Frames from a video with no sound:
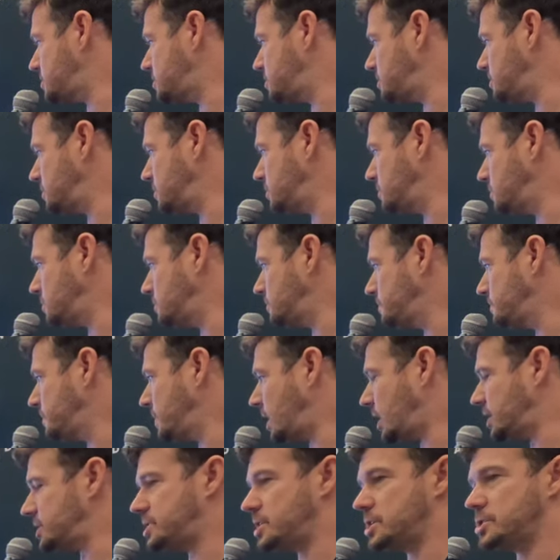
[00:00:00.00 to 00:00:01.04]
to
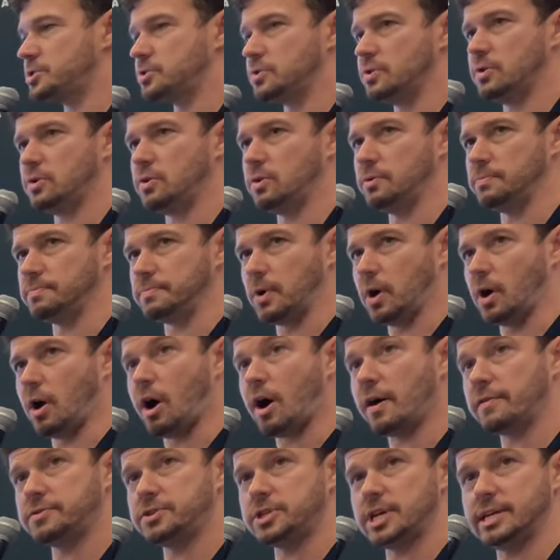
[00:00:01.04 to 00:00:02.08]
additional
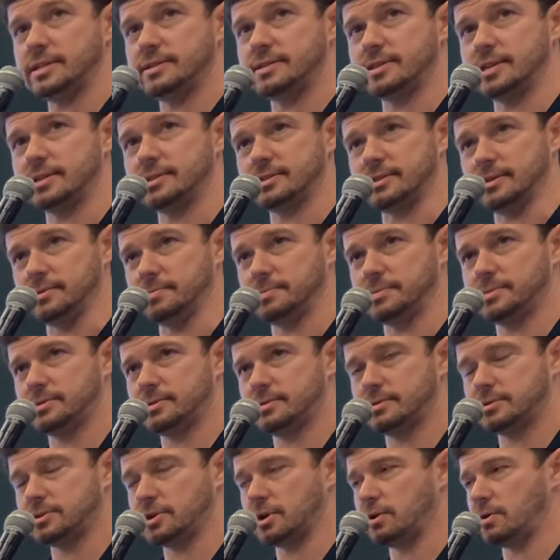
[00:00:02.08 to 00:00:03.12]
off-chain systems.
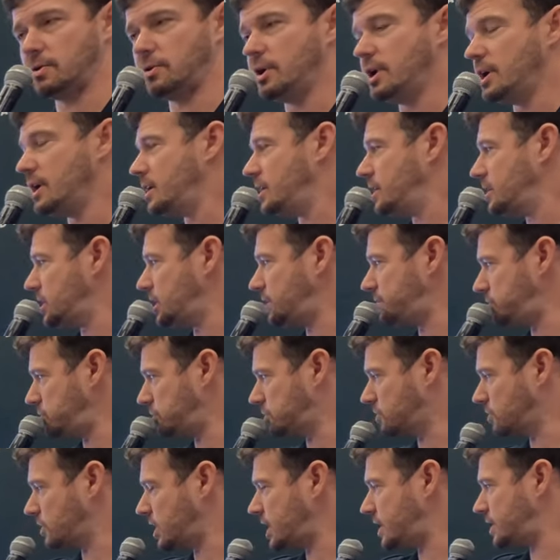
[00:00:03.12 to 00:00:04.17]
So if you
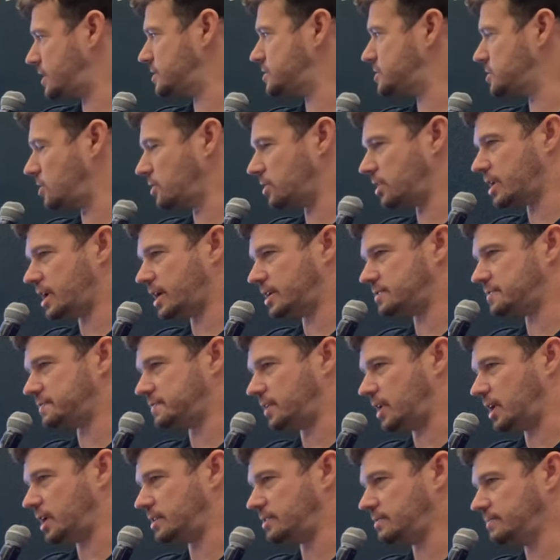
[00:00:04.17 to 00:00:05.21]
created a tokenized
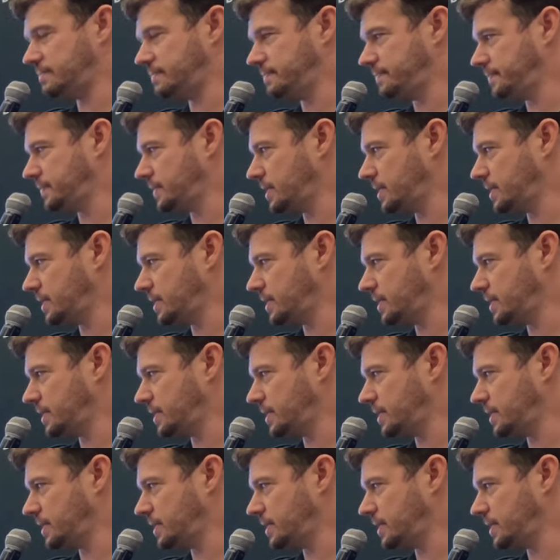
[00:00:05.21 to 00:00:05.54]
fund,